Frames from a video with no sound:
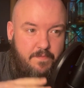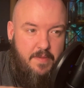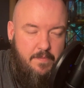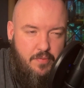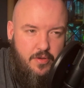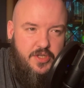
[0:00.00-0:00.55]

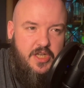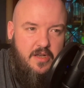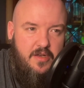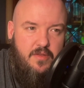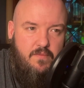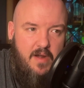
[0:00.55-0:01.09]
been pushed
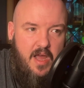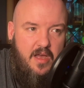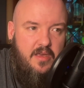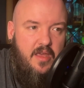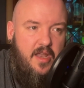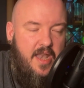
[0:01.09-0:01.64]
under the
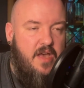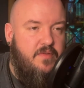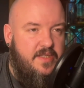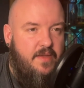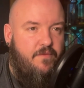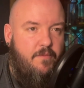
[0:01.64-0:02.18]
rug, and now
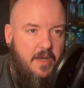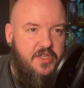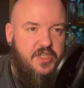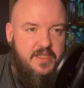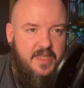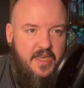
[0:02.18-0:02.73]
this
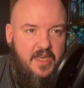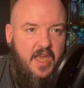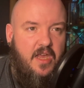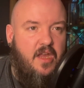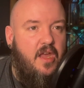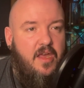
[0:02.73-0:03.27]
information is
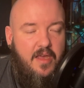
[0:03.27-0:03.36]
leaking,